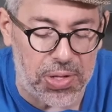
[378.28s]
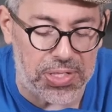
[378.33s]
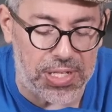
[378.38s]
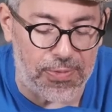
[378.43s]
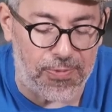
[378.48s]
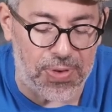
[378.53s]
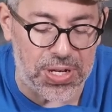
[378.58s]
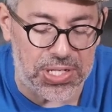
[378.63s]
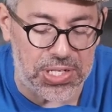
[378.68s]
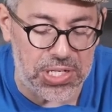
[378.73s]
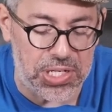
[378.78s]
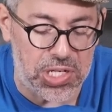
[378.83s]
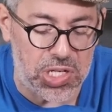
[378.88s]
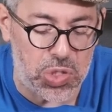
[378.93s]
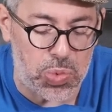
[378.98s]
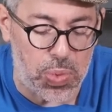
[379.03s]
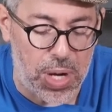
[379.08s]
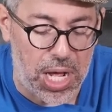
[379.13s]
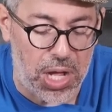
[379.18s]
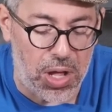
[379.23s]
differences
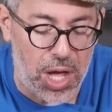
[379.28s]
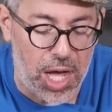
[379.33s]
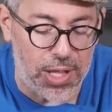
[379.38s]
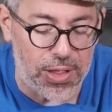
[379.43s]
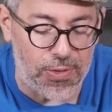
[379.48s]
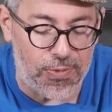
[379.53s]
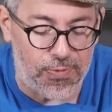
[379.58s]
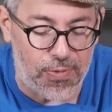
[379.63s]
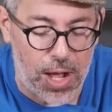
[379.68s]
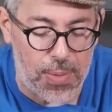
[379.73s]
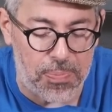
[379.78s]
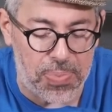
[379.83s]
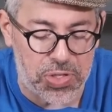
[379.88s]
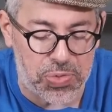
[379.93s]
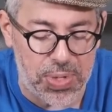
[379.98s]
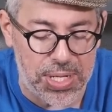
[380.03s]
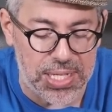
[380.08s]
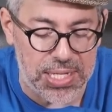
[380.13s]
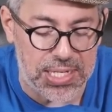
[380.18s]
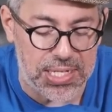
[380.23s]
as well on the front
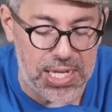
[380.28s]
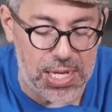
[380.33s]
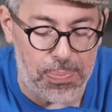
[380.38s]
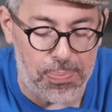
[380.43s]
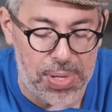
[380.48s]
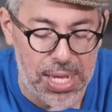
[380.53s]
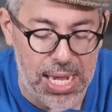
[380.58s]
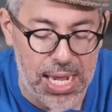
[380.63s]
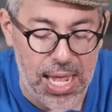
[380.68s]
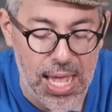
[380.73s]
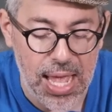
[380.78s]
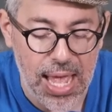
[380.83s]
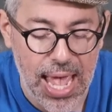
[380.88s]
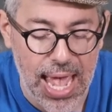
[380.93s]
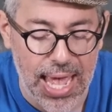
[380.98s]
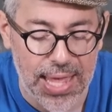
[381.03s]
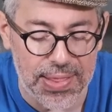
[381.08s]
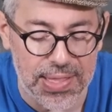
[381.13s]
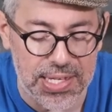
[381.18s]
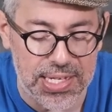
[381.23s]
between the CP
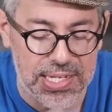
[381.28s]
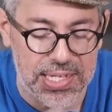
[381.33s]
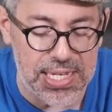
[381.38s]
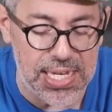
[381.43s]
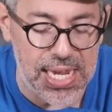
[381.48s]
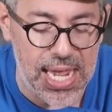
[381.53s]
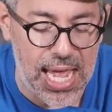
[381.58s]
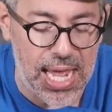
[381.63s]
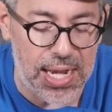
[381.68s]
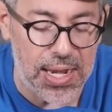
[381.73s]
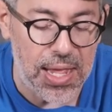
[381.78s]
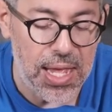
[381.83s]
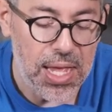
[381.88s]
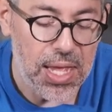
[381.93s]
and the CN.